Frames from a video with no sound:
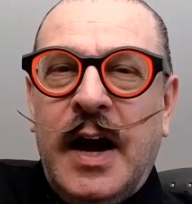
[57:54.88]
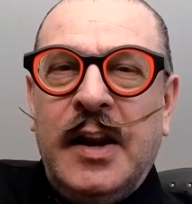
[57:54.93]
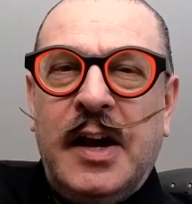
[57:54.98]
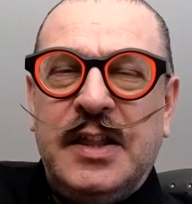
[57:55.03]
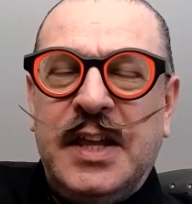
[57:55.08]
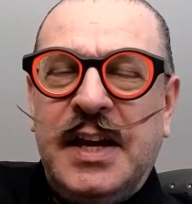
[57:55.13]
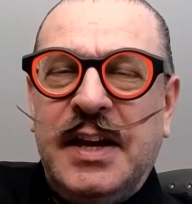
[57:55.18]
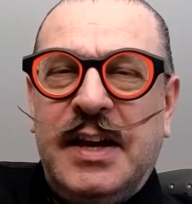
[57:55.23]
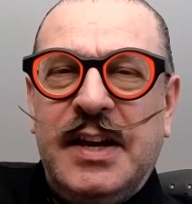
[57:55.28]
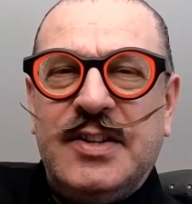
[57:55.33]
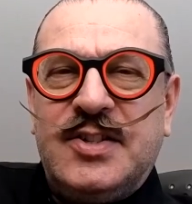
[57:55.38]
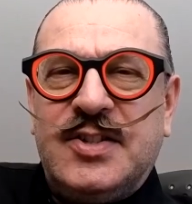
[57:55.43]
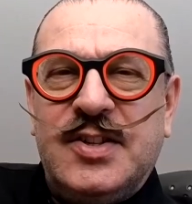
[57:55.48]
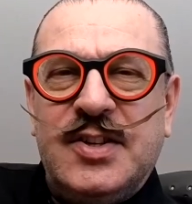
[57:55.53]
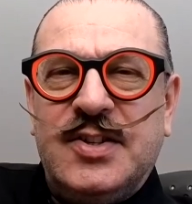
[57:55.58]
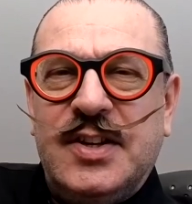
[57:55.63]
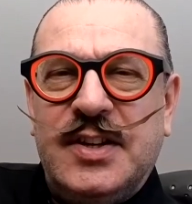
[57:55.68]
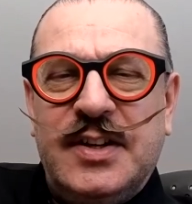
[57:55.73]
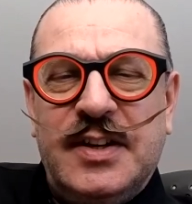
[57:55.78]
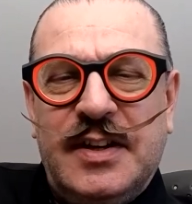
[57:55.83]
And I think it's
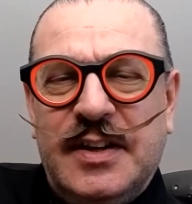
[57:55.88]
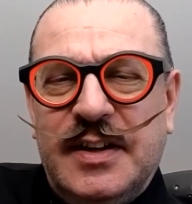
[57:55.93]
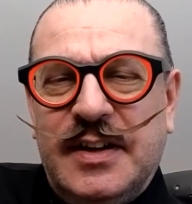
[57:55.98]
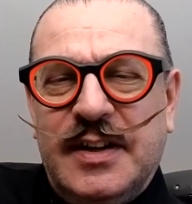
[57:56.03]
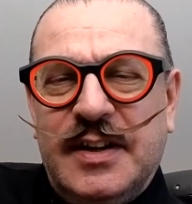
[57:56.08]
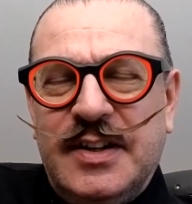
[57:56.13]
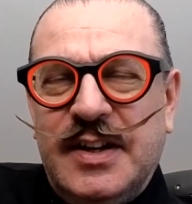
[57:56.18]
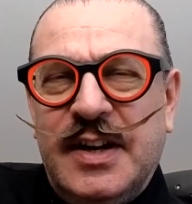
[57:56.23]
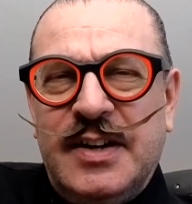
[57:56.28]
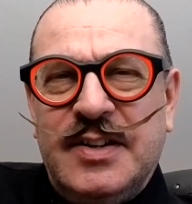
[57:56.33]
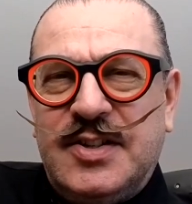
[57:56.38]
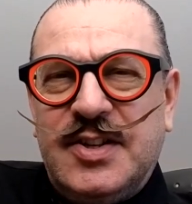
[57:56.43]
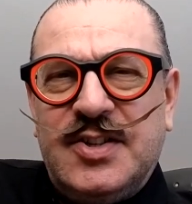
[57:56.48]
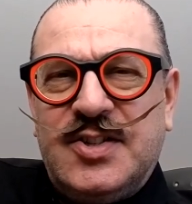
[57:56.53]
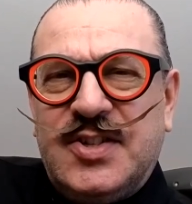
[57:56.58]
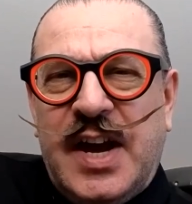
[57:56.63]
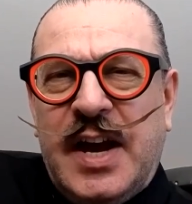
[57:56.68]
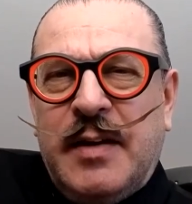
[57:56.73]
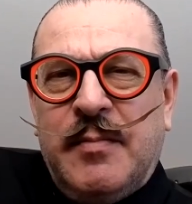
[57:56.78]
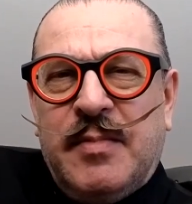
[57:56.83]
the
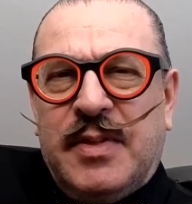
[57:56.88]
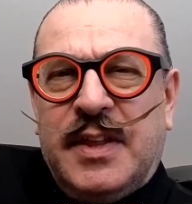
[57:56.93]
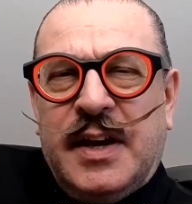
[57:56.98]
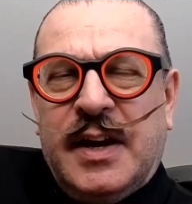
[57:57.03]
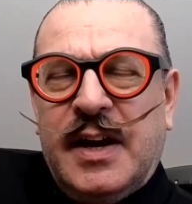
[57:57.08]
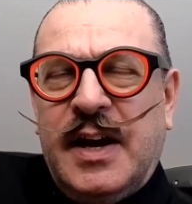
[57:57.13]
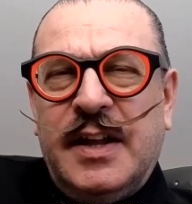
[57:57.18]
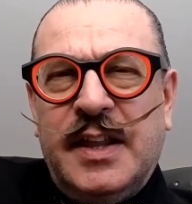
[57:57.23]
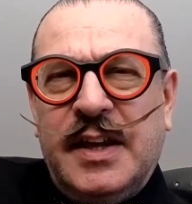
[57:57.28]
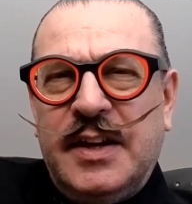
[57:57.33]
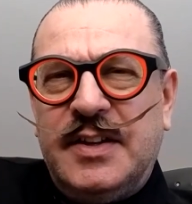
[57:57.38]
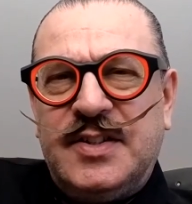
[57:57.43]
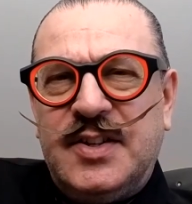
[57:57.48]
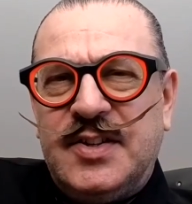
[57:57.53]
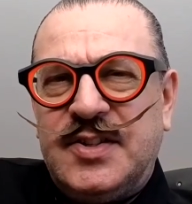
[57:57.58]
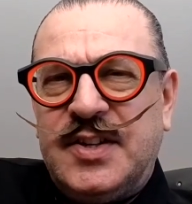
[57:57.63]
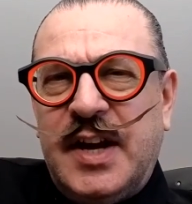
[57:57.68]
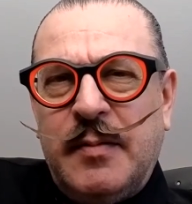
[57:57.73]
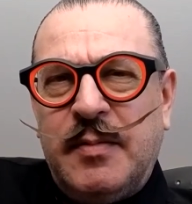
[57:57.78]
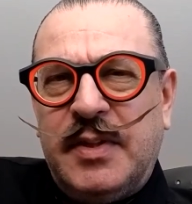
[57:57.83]
same thing. I think it's the
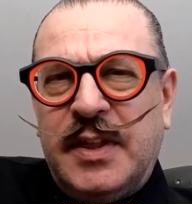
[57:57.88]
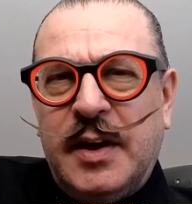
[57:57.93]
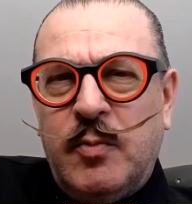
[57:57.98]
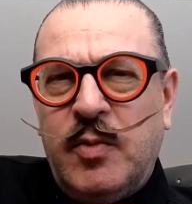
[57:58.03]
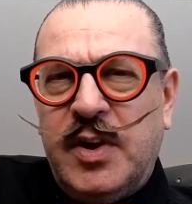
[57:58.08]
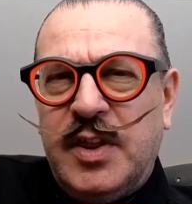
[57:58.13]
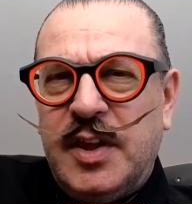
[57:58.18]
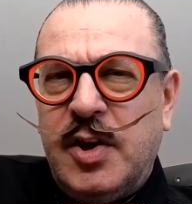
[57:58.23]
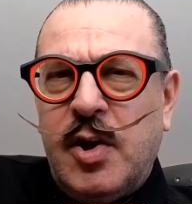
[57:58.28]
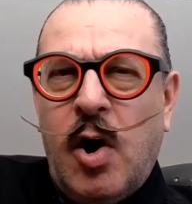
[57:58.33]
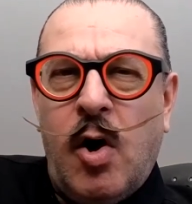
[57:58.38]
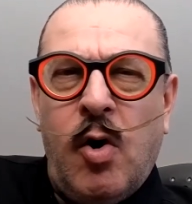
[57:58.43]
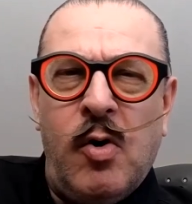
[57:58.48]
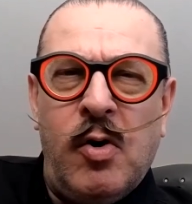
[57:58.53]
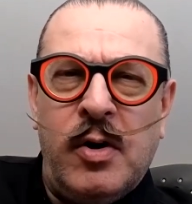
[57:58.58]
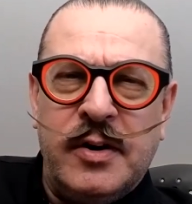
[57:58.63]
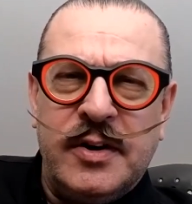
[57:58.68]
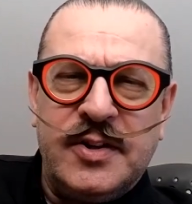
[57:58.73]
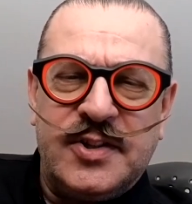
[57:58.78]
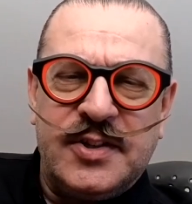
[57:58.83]
same thing with
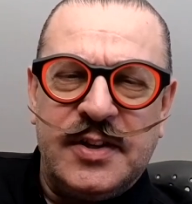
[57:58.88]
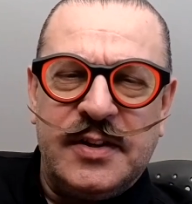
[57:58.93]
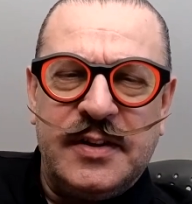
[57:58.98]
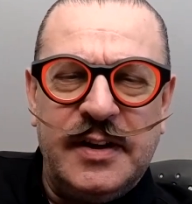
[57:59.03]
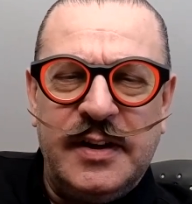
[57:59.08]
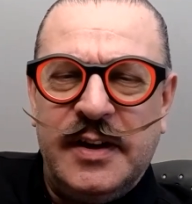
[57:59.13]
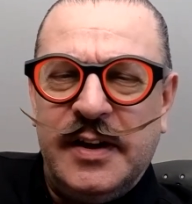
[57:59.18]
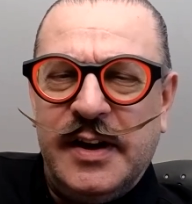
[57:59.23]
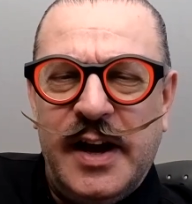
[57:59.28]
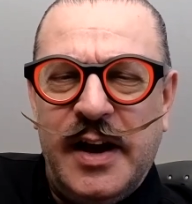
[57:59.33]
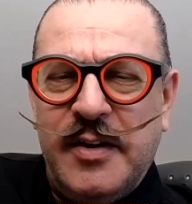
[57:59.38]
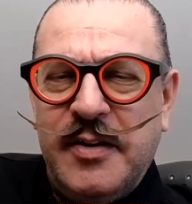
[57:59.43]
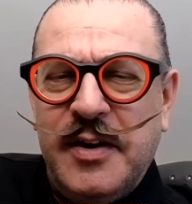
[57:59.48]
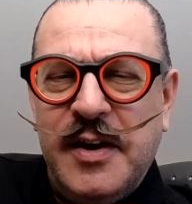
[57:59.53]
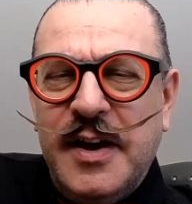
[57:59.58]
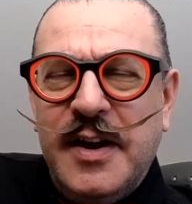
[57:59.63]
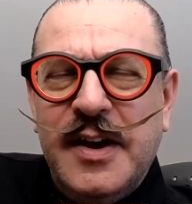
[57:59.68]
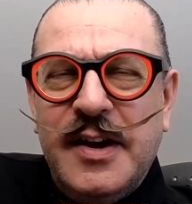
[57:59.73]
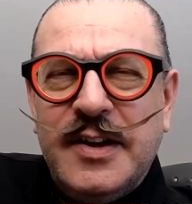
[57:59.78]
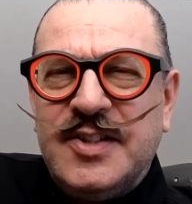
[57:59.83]
gongs, and
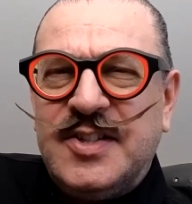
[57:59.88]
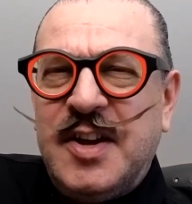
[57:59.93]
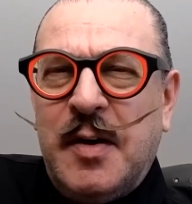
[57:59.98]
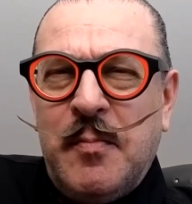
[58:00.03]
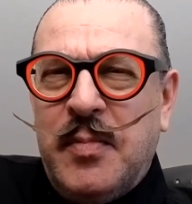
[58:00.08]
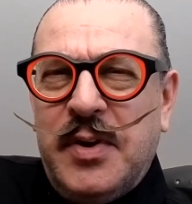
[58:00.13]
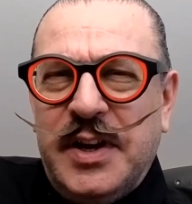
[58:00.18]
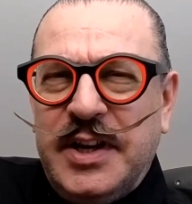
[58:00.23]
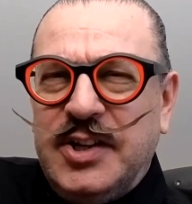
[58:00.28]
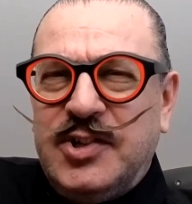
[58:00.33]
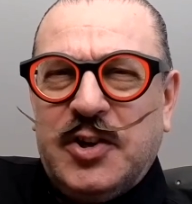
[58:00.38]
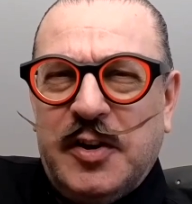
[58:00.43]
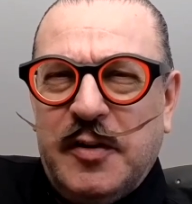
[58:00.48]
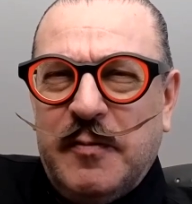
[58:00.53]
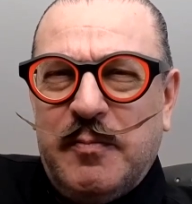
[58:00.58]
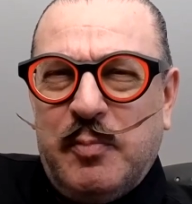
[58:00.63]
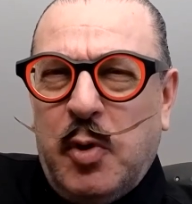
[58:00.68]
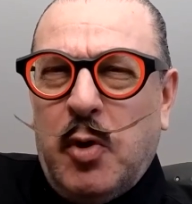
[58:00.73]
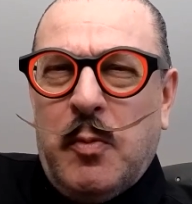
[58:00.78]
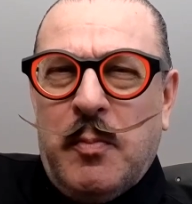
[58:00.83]
somebody should
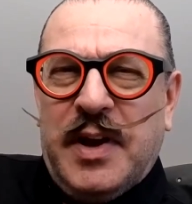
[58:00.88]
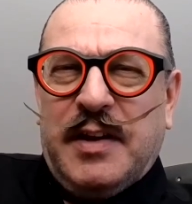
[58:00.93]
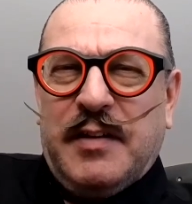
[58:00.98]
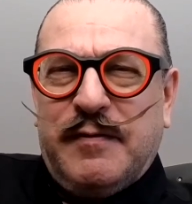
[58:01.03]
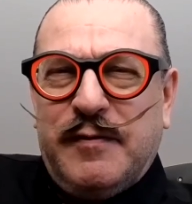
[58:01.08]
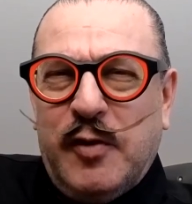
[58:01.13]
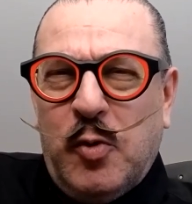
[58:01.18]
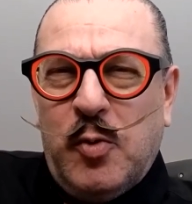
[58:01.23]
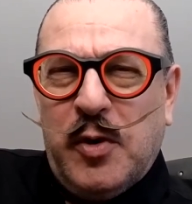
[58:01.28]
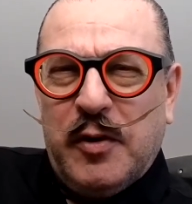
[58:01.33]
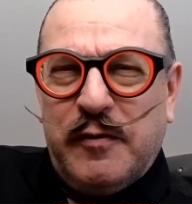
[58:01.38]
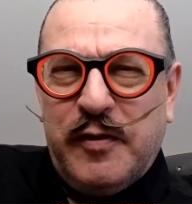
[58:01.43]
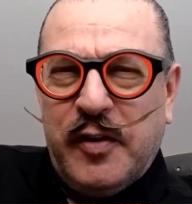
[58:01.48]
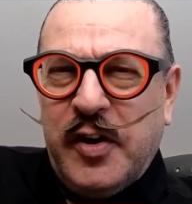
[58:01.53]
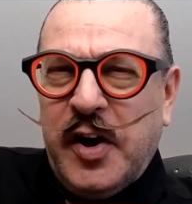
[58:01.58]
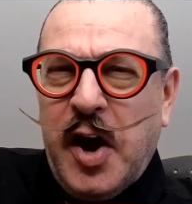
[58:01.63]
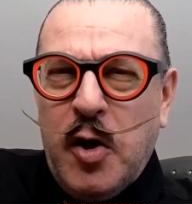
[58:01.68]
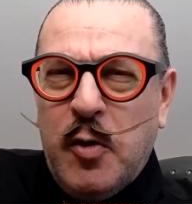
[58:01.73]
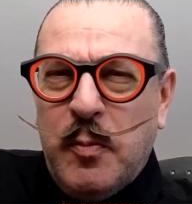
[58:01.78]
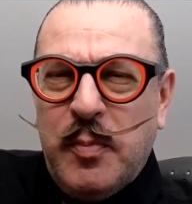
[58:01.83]
have put me forward for
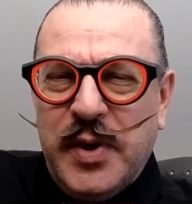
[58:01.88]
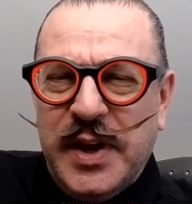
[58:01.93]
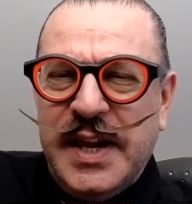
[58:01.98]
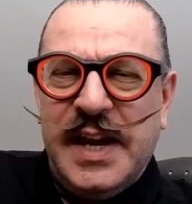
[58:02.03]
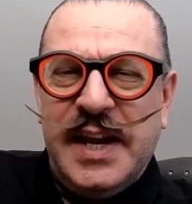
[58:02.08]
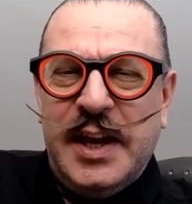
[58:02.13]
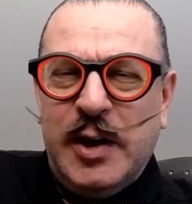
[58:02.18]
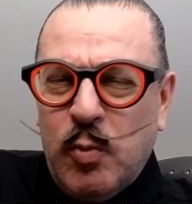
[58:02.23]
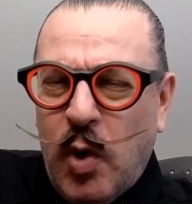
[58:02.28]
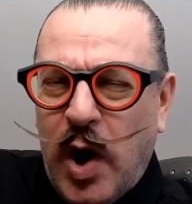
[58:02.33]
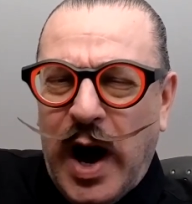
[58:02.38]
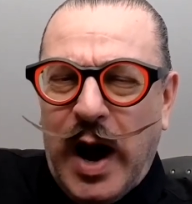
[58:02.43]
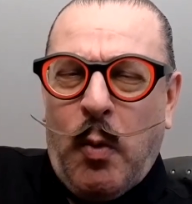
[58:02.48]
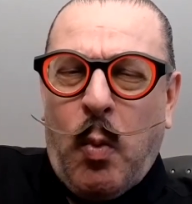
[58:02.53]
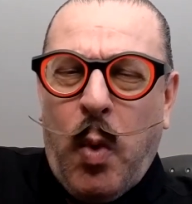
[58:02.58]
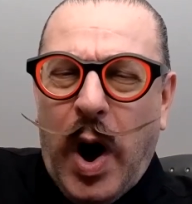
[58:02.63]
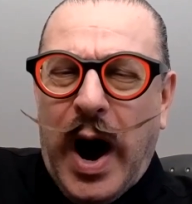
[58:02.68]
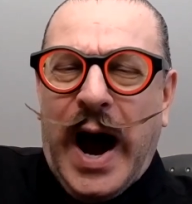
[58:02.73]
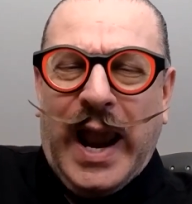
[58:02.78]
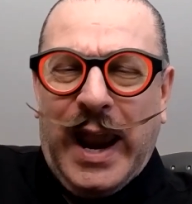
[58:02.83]
an OBE
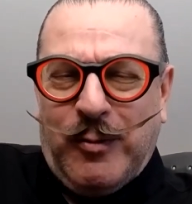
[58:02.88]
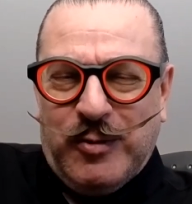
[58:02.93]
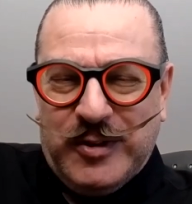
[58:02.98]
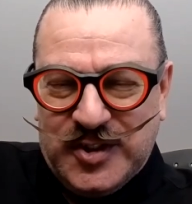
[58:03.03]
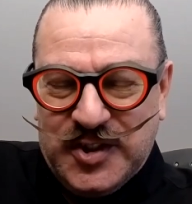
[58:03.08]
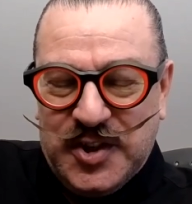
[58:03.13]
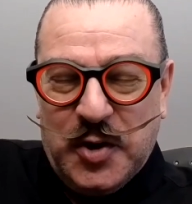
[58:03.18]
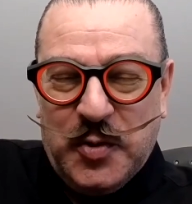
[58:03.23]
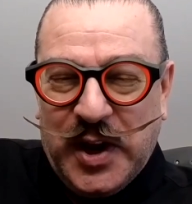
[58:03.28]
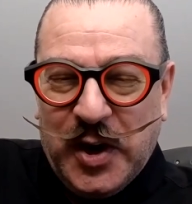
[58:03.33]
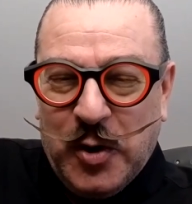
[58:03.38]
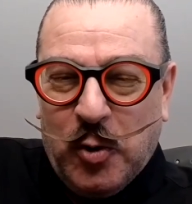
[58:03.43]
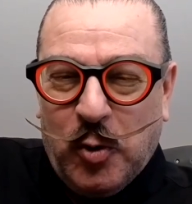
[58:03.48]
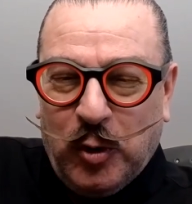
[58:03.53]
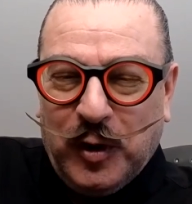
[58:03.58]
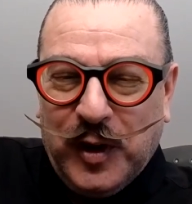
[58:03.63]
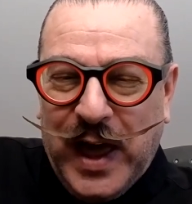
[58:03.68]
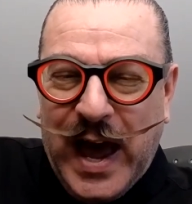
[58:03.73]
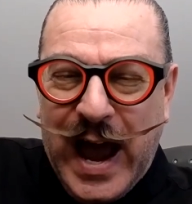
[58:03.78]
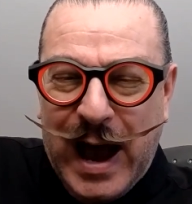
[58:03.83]
while I was doing
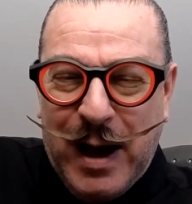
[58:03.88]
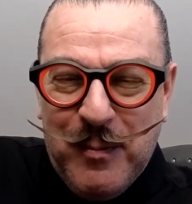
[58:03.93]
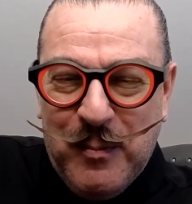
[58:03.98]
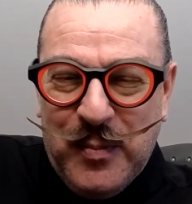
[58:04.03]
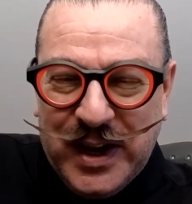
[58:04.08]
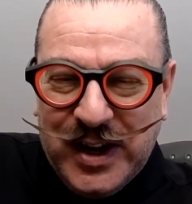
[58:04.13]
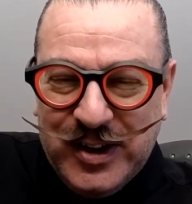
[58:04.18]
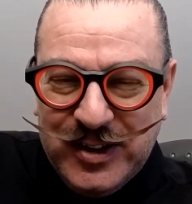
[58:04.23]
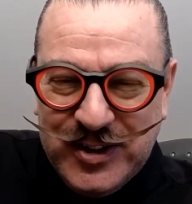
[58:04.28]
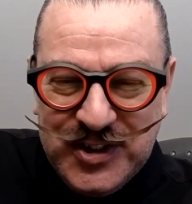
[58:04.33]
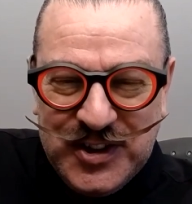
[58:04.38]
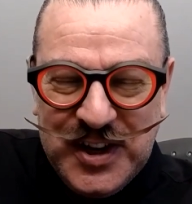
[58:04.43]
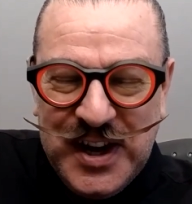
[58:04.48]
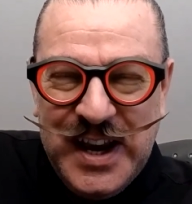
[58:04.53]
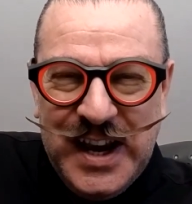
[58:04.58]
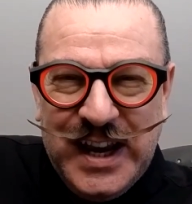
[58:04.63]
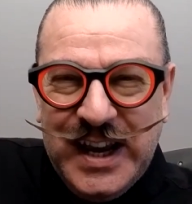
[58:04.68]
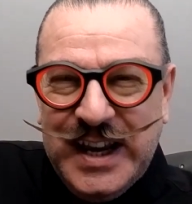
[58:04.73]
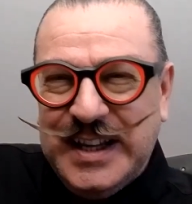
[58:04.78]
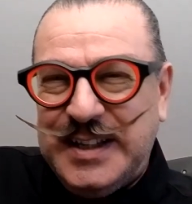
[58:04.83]
all that, because
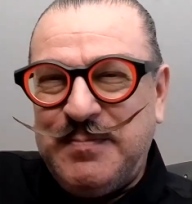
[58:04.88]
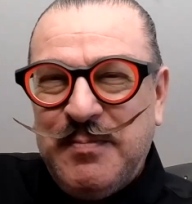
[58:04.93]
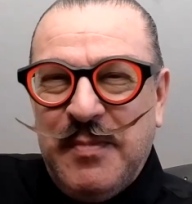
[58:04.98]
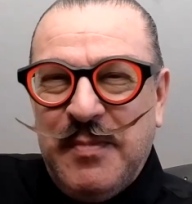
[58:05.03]
it's